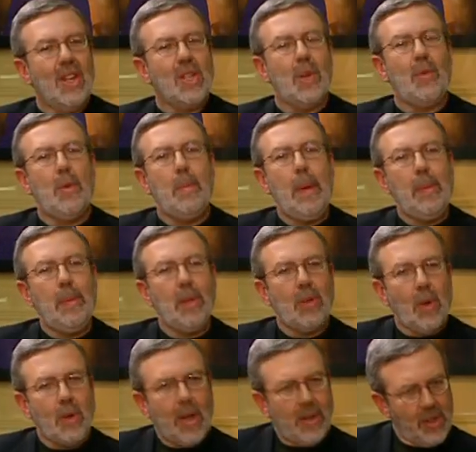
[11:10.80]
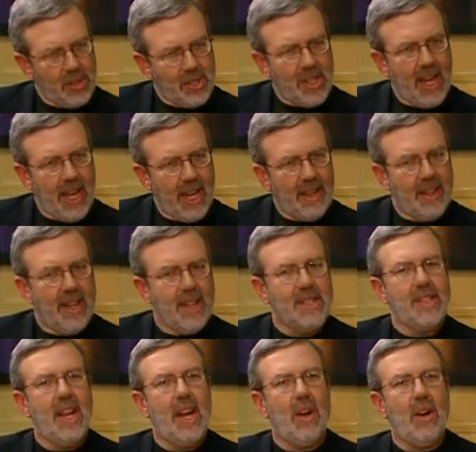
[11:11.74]
So for people who don't understand
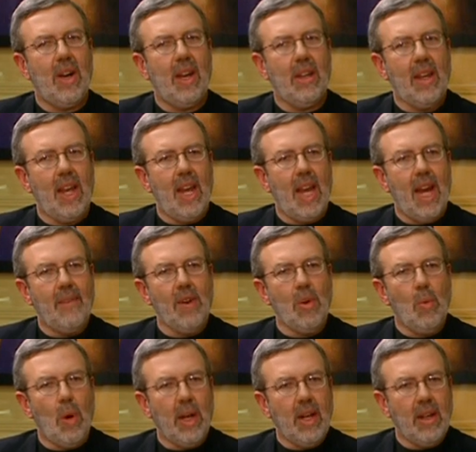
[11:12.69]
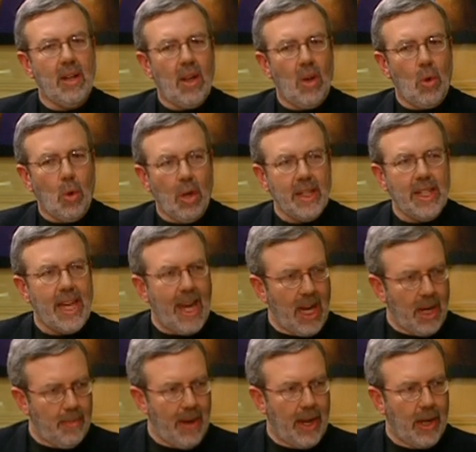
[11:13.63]
this, now everyone, all the
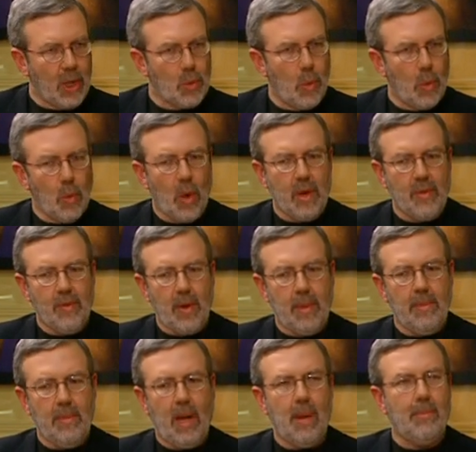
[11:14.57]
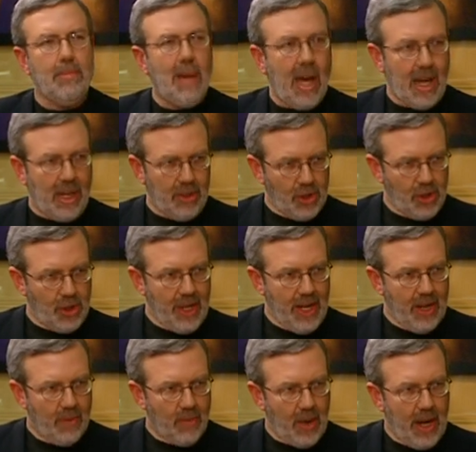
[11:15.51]
animators would work from a model
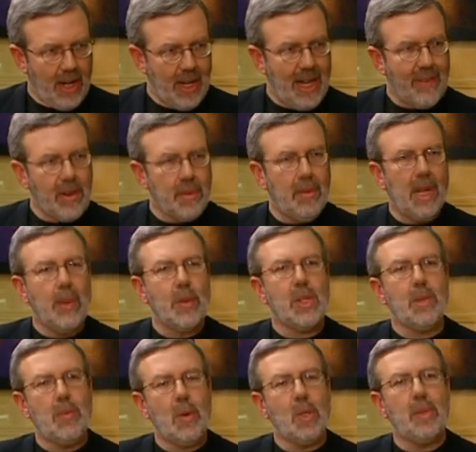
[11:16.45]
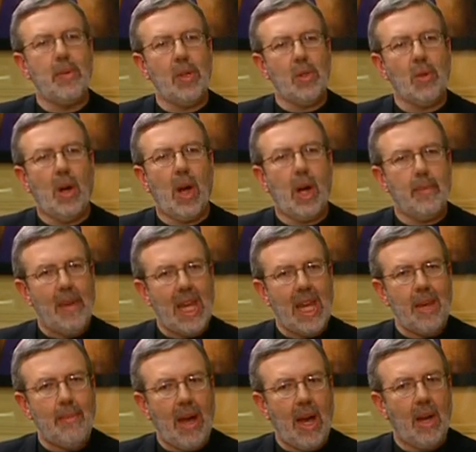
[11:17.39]
sheet, right? And everybody was supposed to be drawing
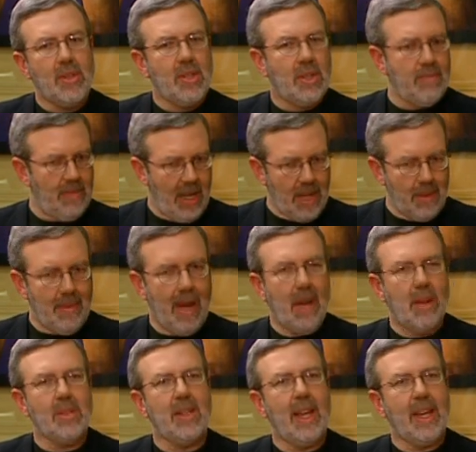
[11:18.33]
Mickey Mouse and Minnie Mouse